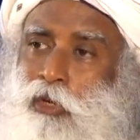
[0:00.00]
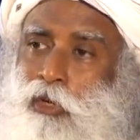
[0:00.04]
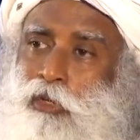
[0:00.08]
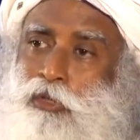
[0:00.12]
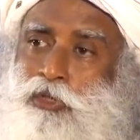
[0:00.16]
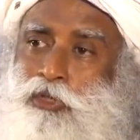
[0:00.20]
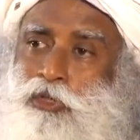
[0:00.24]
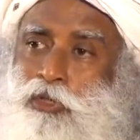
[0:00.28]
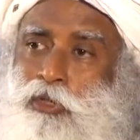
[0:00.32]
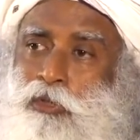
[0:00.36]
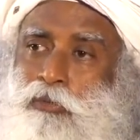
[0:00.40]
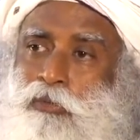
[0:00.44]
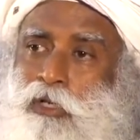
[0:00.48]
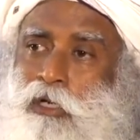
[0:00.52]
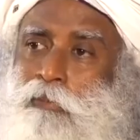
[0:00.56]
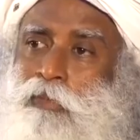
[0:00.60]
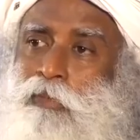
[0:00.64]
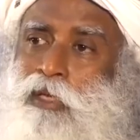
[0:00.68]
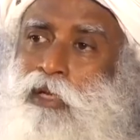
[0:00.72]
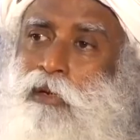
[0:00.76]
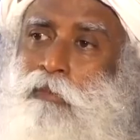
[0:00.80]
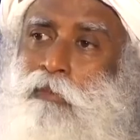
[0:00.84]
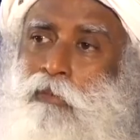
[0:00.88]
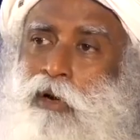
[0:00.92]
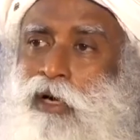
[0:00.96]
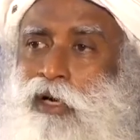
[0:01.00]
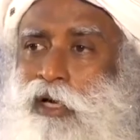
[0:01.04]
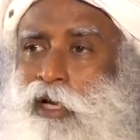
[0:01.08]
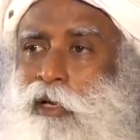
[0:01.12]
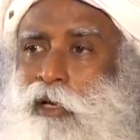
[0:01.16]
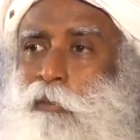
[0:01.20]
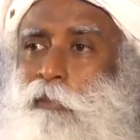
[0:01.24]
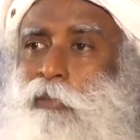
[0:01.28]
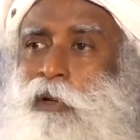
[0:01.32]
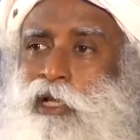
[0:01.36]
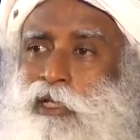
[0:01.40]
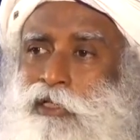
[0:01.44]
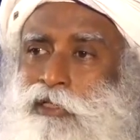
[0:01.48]
also will be a
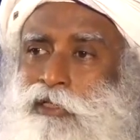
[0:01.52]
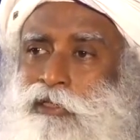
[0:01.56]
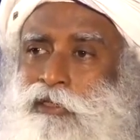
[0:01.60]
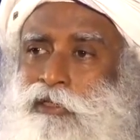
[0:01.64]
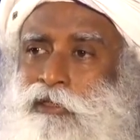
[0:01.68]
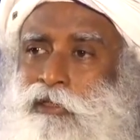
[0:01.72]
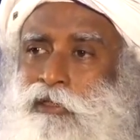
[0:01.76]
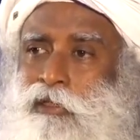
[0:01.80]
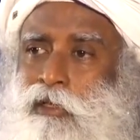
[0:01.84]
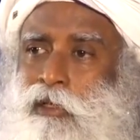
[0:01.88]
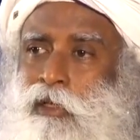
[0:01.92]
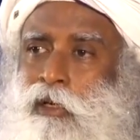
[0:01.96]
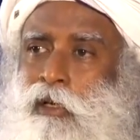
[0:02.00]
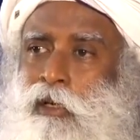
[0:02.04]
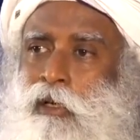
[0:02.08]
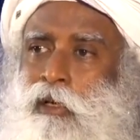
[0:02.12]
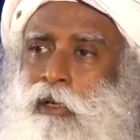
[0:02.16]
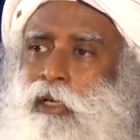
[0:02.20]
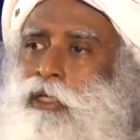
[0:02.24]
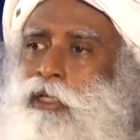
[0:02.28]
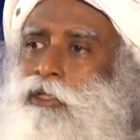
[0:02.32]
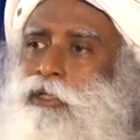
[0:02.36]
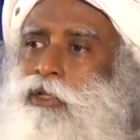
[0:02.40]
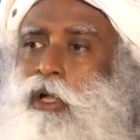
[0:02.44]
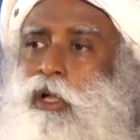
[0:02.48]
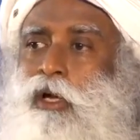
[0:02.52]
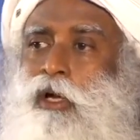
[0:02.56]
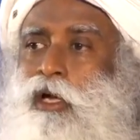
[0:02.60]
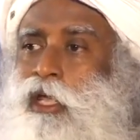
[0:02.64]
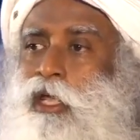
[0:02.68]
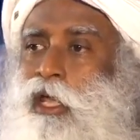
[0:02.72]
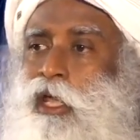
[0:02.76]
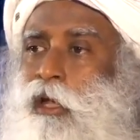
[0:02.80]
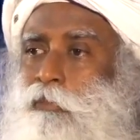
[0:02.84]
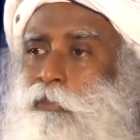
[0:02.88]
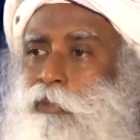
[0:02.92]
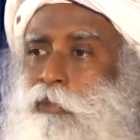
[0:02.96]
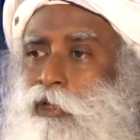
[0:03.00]
marketplace. It's already
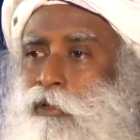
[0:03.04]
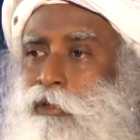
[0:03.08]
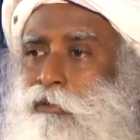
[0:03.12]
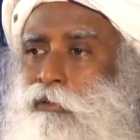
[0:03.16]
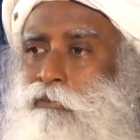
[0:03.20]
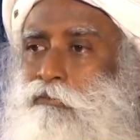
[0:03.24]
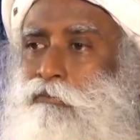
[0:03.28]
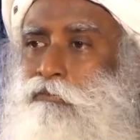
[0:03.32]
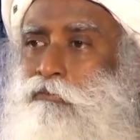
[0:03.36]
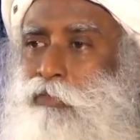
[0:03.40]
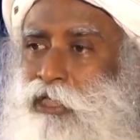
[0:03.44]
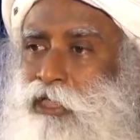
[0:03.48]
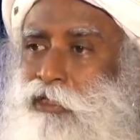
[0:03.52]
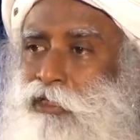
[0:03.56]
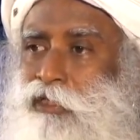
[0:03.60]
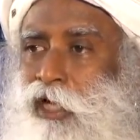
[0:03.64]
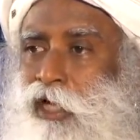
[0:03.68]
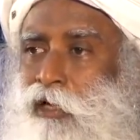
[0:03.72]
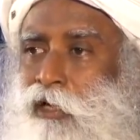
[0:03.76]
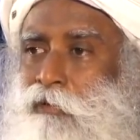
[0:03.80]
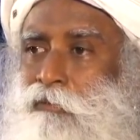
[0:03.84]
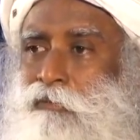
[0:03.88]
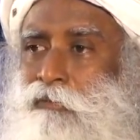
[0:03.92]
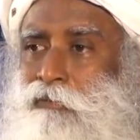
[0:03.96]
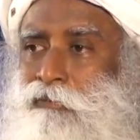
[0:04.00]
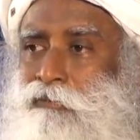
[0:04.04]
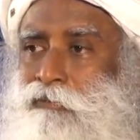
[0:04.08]
happening big time.